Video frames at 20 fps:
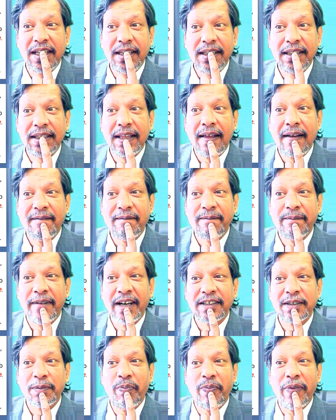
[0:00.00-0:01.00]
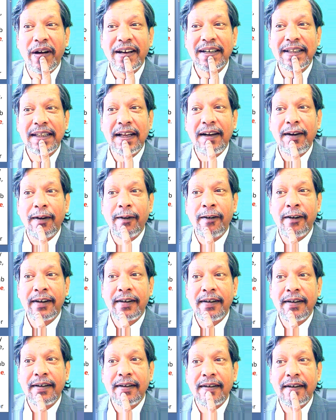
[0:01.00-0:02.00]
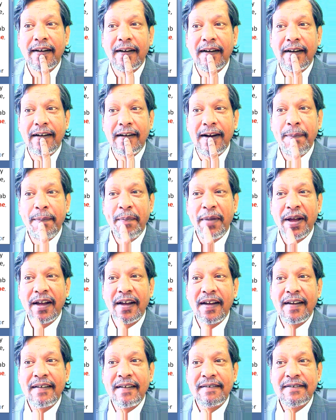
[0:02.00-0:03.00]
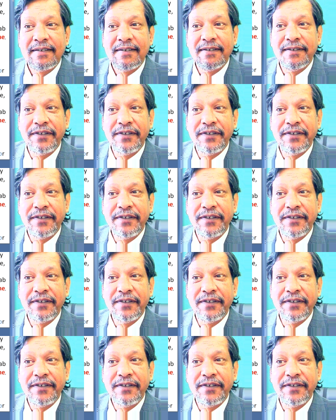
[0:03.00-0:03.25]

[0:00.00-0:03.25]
Upper teeth must bite the lower lip.